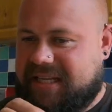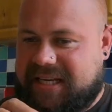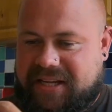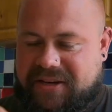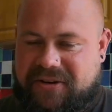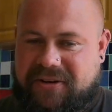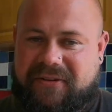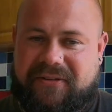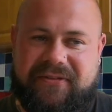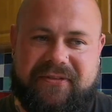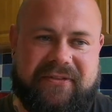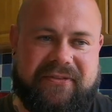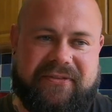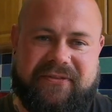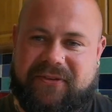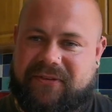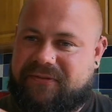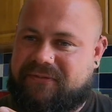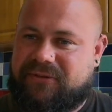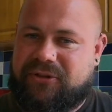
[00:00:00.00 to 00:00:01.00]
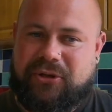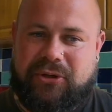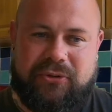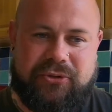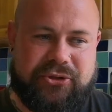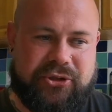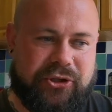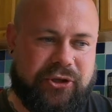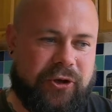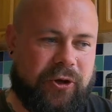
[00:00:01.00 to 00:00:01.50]
Enough for
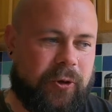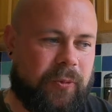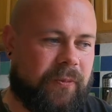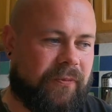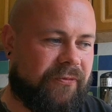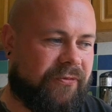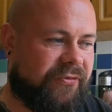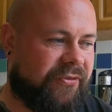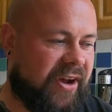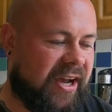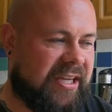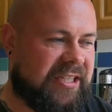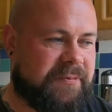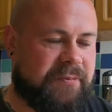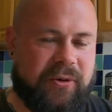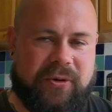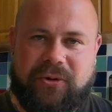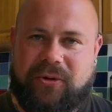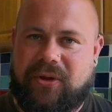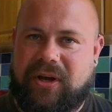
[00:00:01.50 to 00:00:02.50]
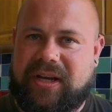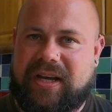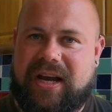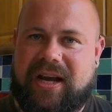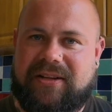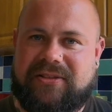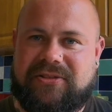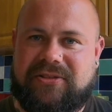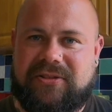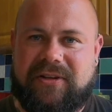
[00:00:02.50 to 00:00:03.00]
YouTube and Facebook and all that
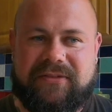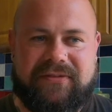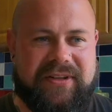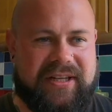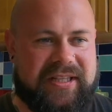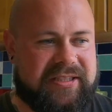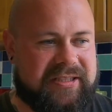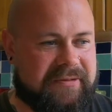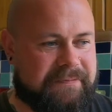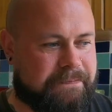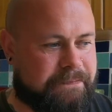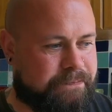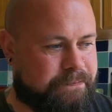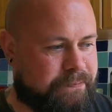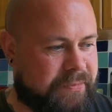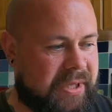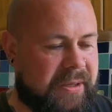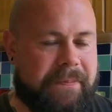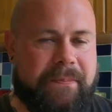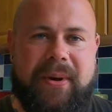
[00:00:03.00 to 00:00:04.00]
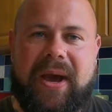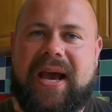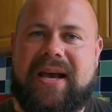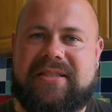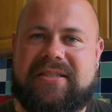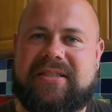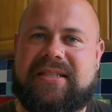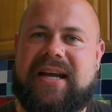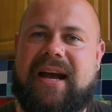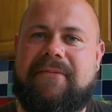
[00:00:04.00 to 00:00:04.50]
kind of stuff. It's the
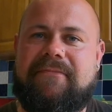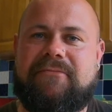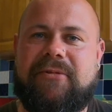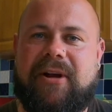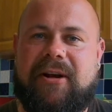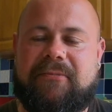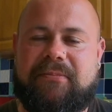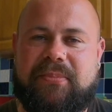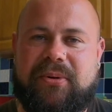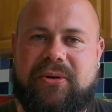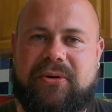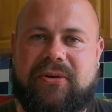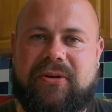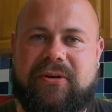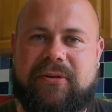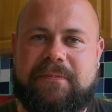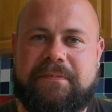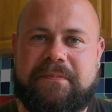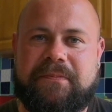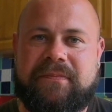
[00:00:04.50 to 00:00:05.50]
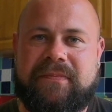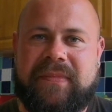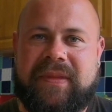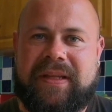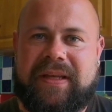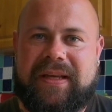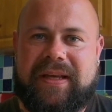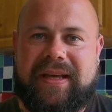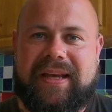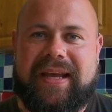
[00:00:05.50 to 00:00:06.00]
best camera I've bought
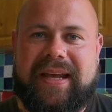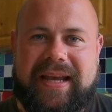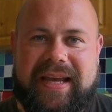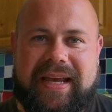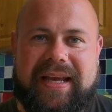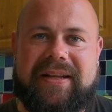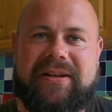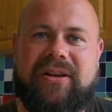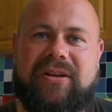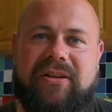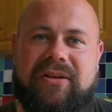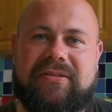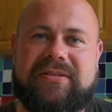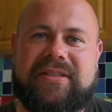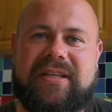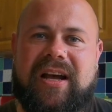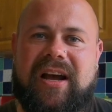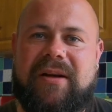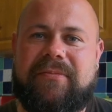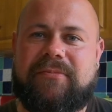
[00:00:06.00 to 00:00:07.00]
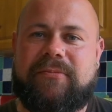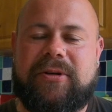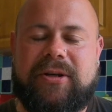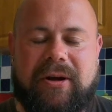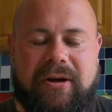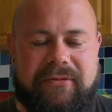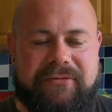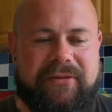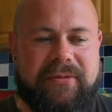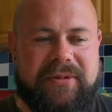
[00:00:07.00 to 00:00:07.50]
in a long time.
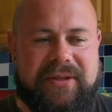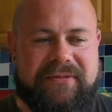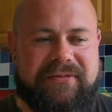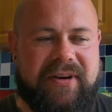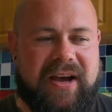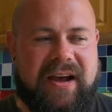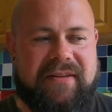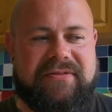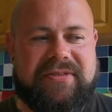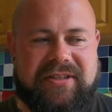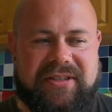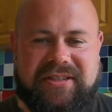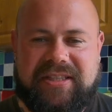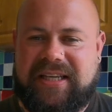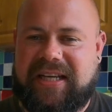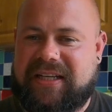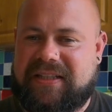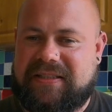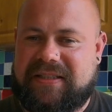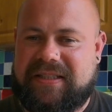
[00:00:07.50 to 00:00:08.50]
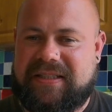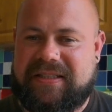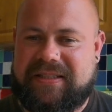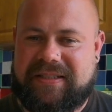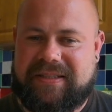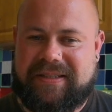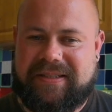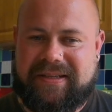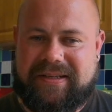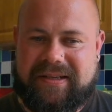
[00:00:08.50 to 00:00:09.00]
Going from the 5 to the 6
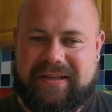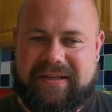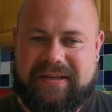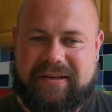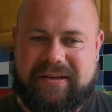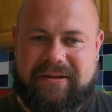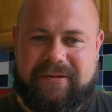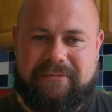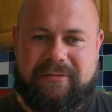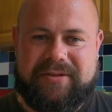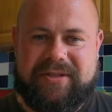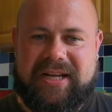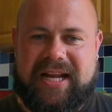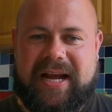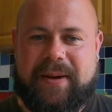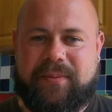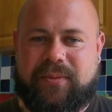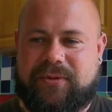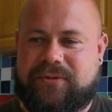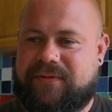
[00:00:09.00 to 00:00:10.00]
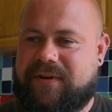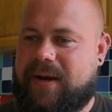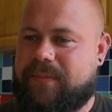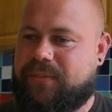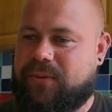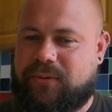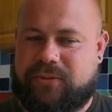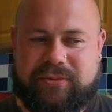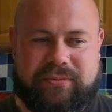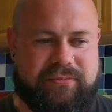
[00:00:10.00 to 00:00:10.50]
wasn't apples to
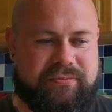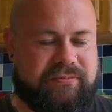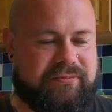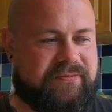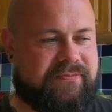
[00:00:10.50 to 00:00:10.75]
apples